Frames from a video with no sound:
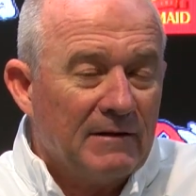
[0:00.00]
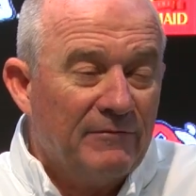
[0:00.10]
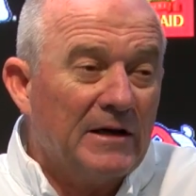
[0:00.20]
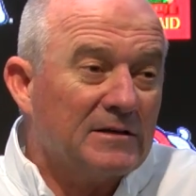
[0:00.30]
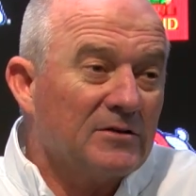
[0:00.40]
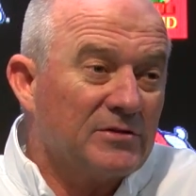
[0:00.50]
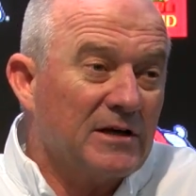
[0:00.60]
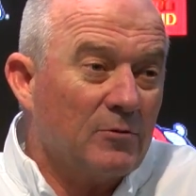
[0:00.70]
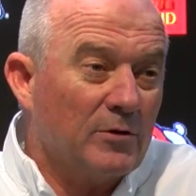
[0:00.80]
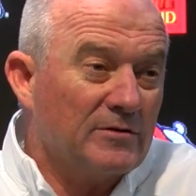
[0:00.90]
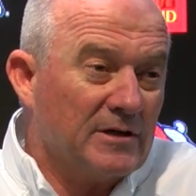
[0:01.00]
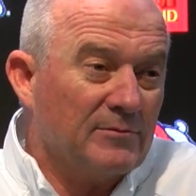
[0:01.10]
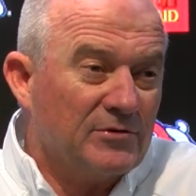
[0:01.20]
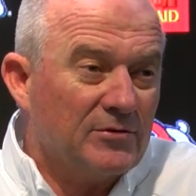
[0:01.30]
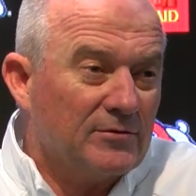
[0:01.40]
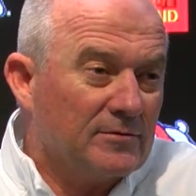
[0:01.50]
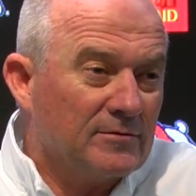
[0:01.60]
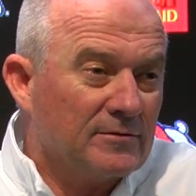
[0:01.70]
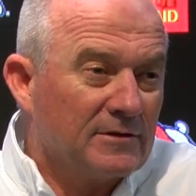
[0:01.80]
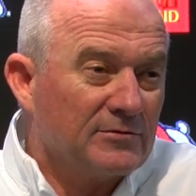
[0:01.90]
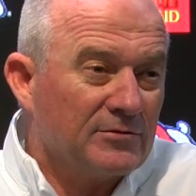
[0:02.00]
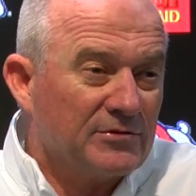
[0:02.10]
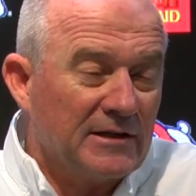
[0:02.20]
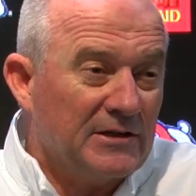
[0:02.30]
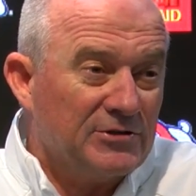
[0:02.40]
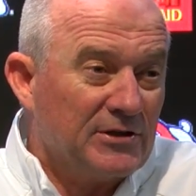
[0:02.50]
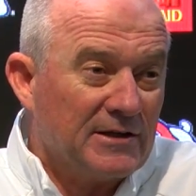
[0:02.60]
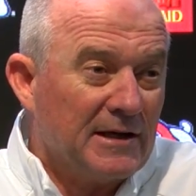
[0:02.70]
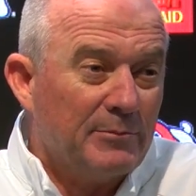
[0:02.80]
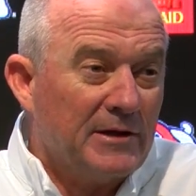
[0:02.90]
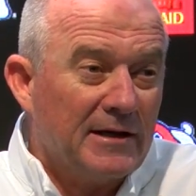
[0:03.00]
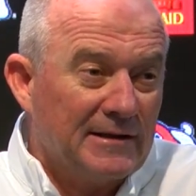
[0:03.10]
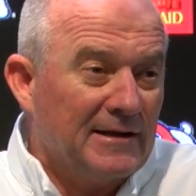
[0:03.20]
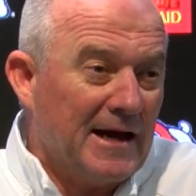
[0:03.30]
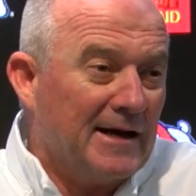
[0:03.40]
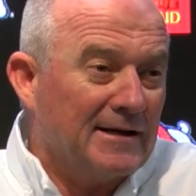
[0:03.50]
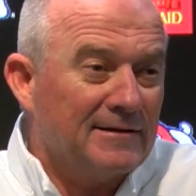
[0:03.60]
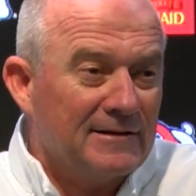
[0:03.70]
He faked us out one time, too, because we were saying he should have kept that, and he had it.